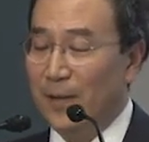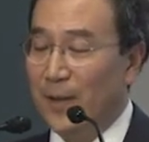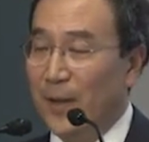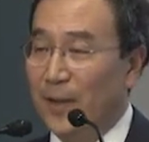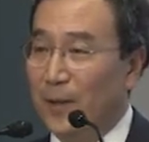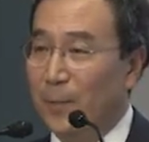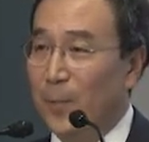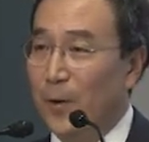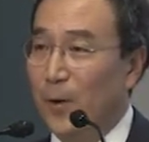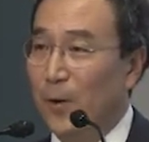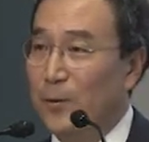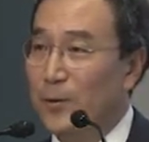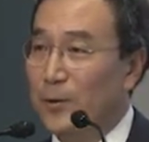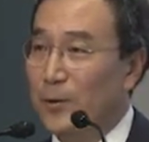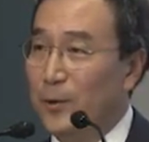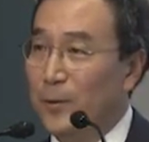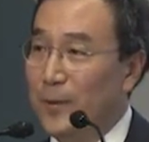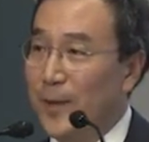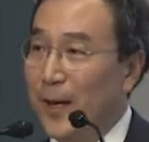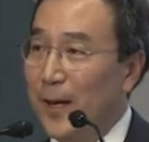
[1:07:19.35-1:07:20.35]
that the
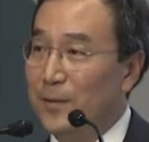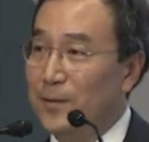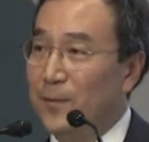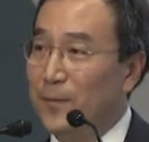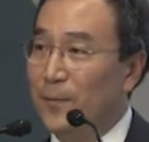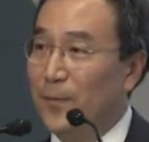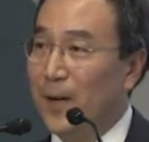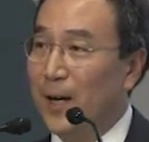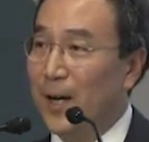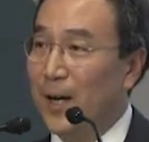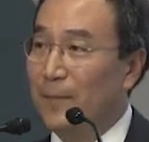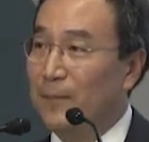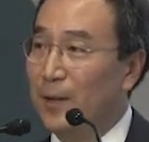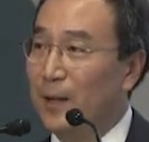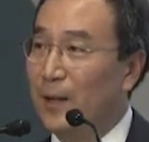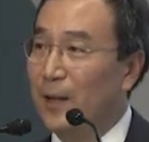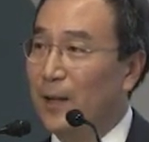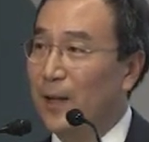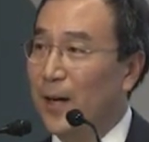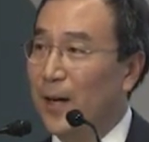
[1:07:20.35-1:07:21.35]
post-2005
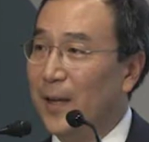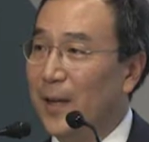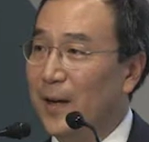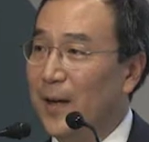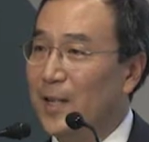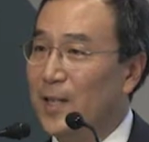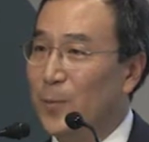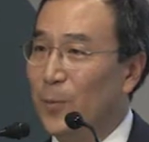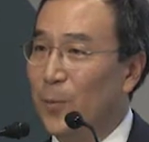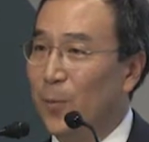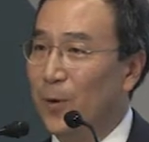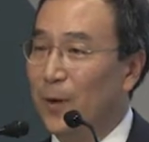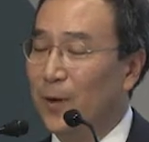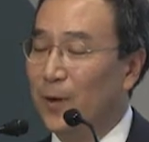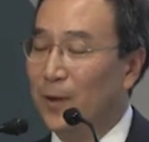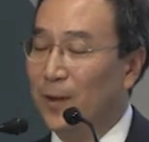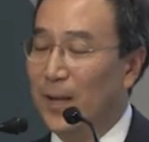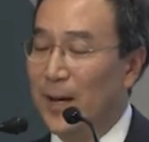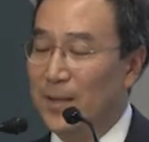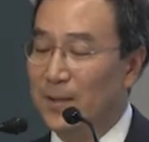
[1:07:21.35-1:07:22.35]
decline in export
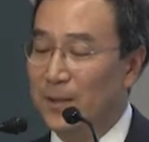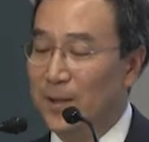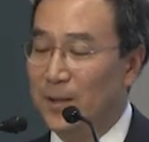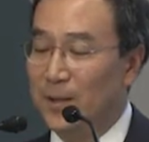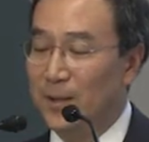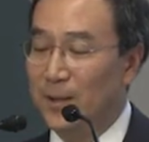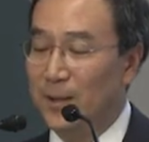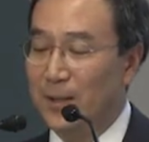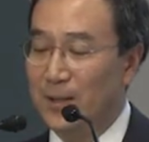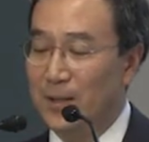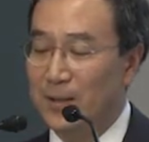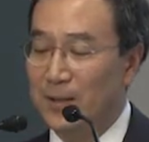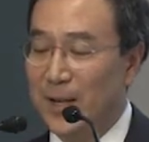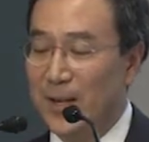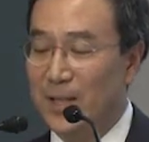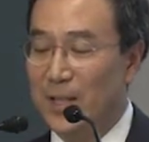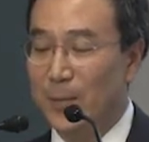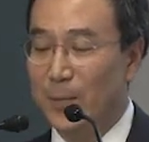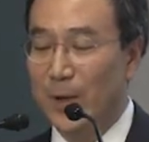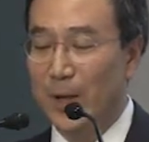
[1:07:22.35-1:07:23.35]
elasticities
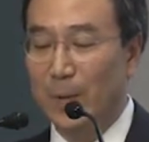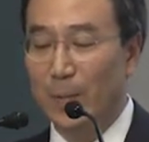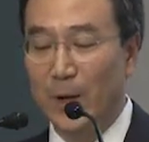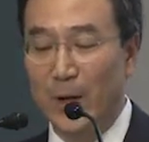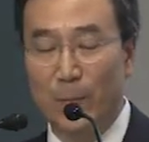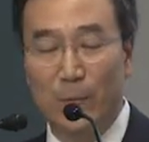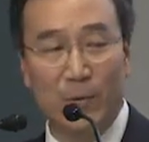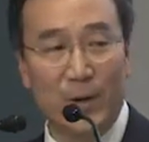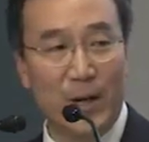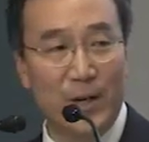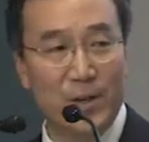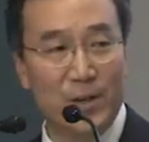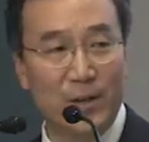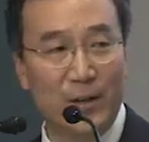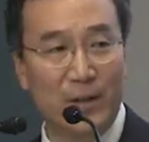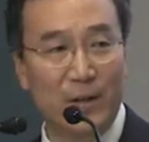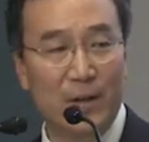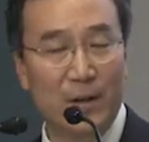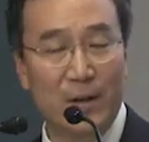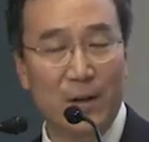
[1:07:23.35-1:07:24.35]
estimated by
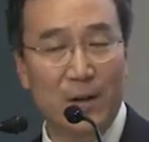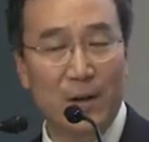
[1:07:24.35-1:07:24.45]
Prachi